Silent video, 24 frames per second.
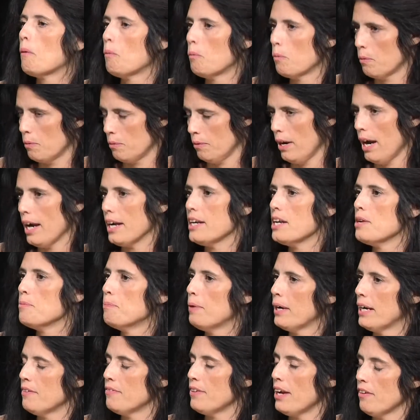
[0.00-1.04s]
Right,
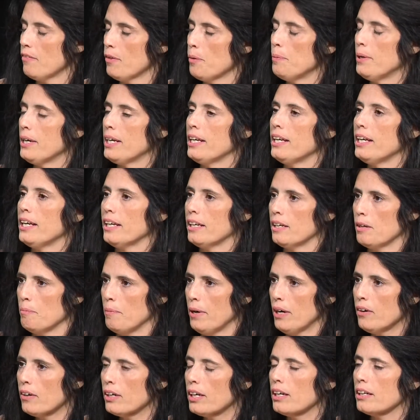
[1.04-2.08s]
but if everybody in
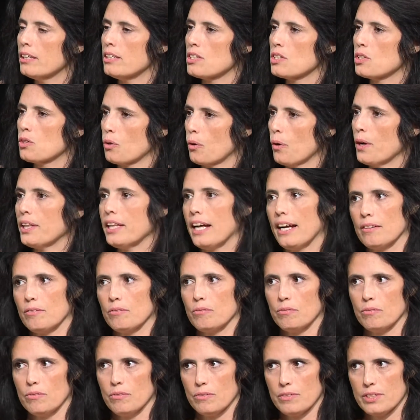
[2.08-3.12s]
America is growing that
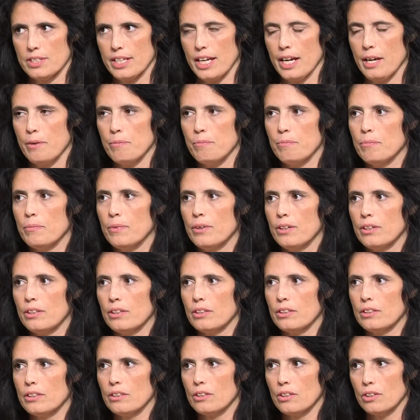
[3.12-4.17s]
same
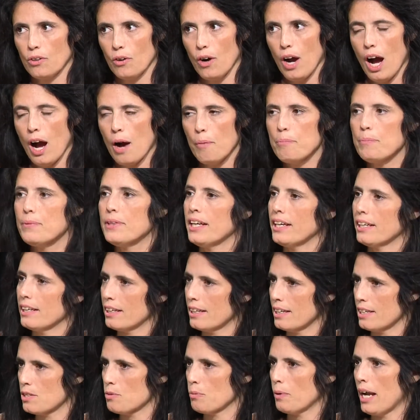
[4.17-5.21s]
crop, then
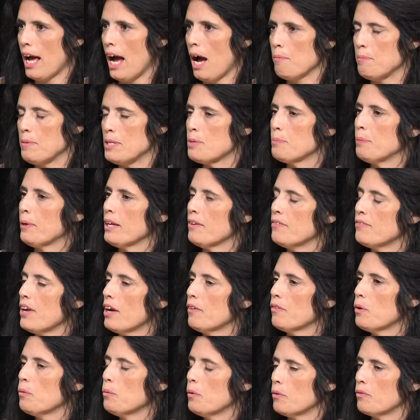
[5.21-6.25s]
guess what happens? But if
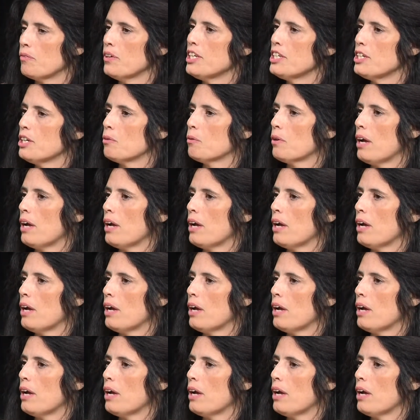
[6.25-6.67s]
every region